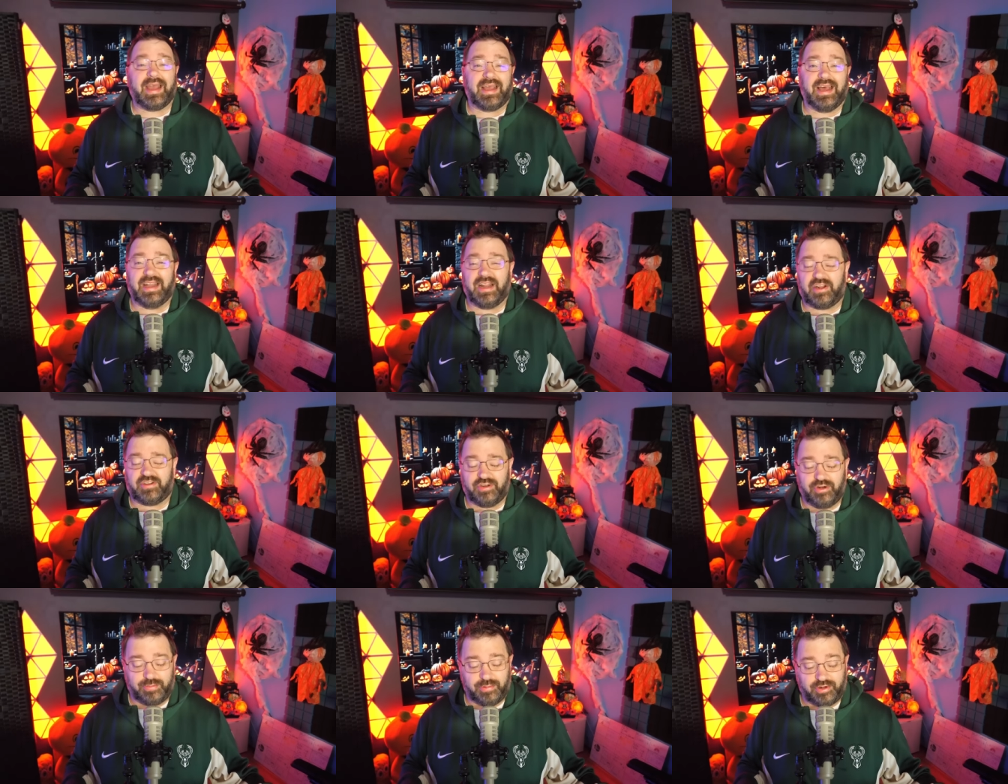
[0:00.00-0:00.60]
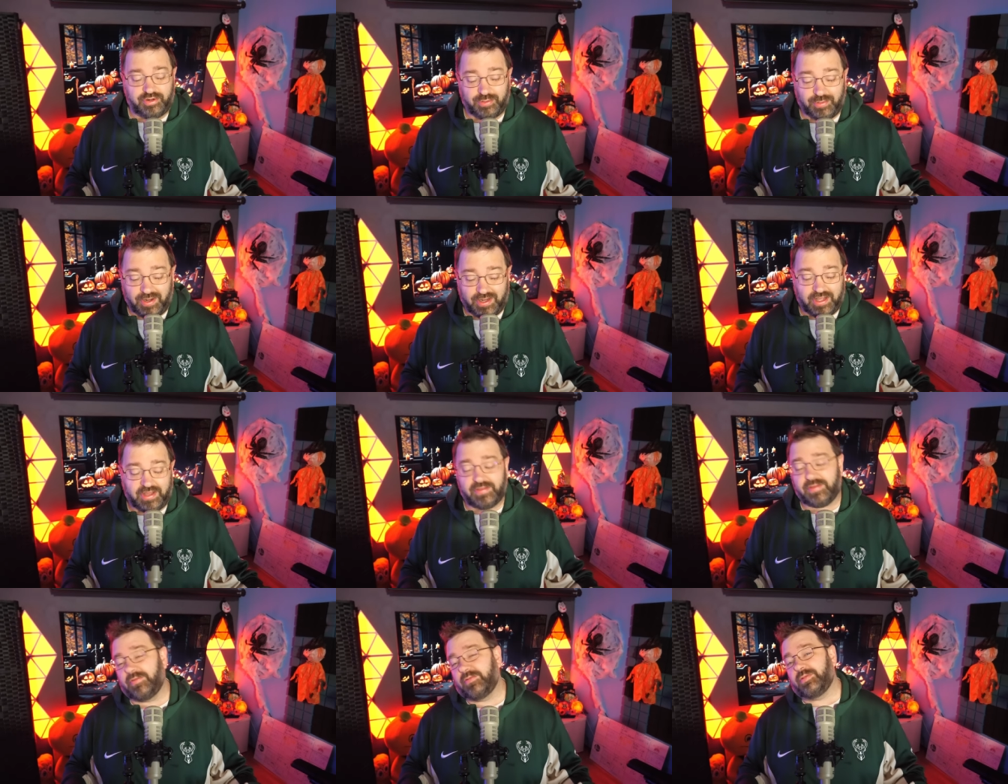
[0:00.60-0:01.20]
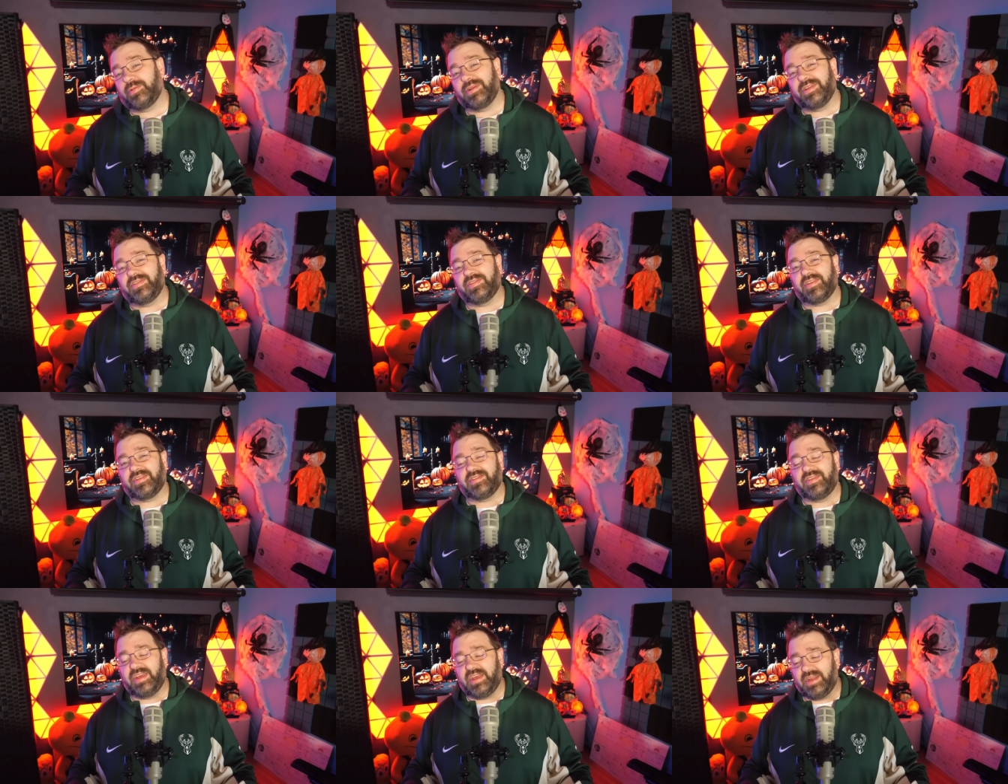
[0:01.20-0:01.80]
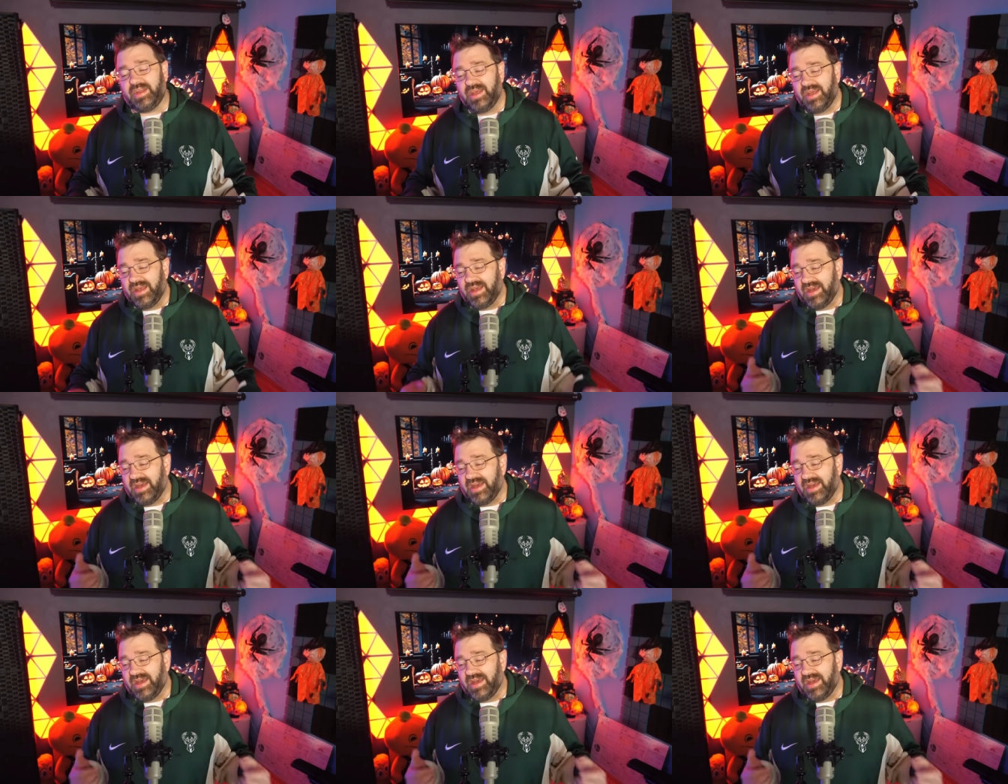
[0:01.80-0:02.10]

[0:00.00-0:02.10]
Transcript: on October 20th of 2016.